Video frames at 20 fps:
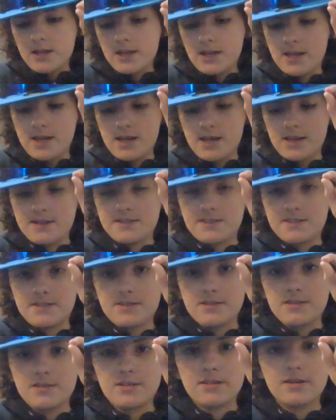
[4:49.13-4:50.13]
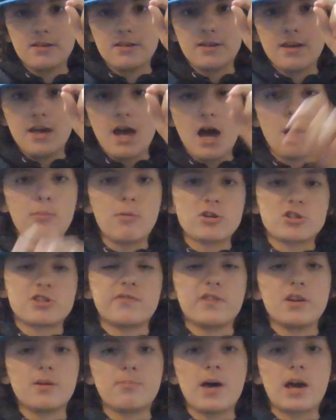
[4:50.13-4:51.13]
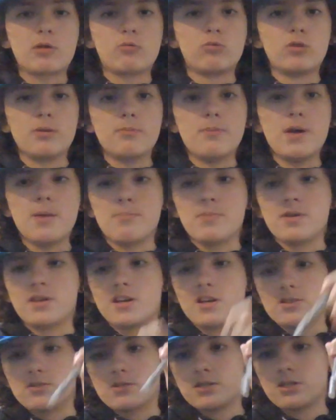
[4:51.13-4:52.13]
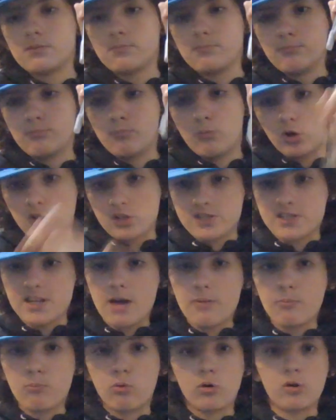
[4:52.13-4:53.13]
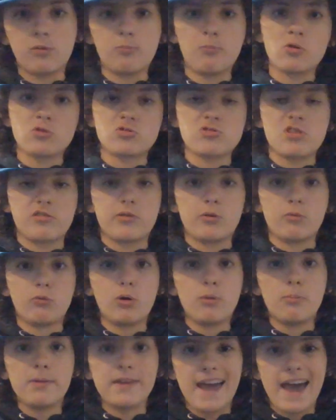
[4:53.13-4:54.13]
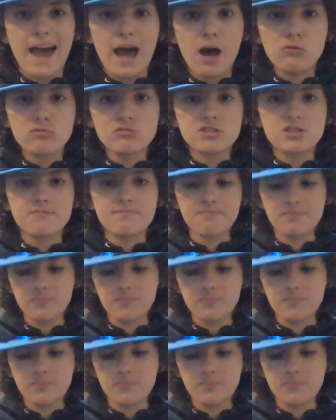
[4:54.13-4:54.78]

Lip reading: and how much of an impact will he make, because Marcus Davenport most likely will be out,